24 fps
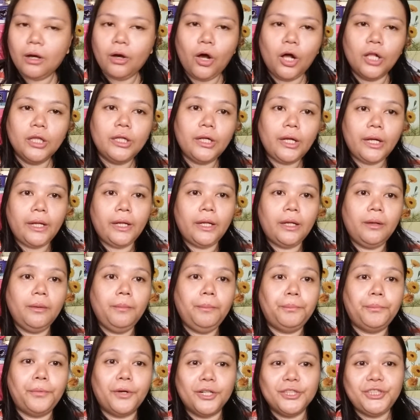
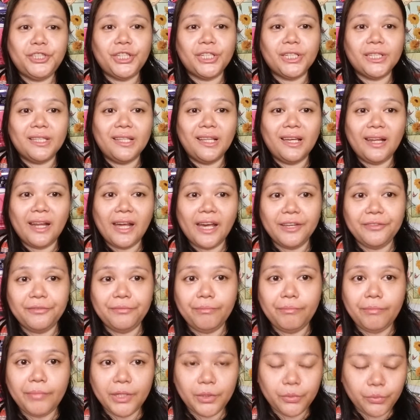coloring project that I've
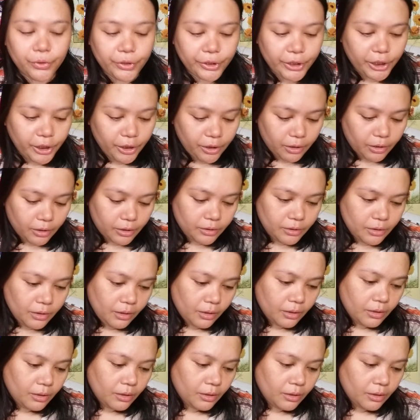been working on.